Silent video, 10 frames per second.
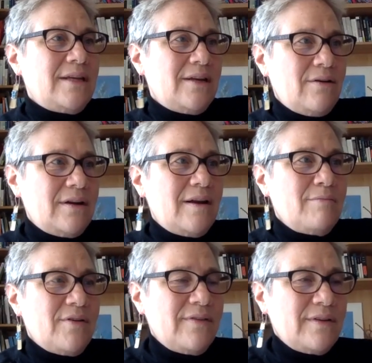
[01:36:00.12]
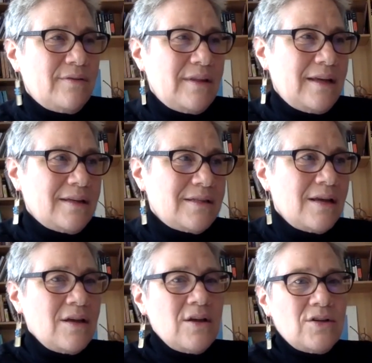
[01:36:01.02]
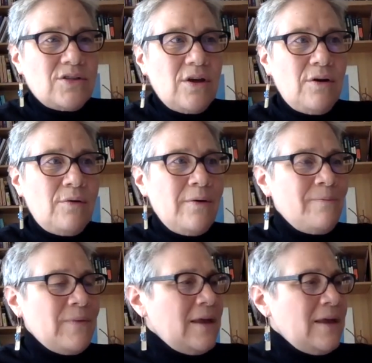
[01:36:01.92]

data on a number of other things. So,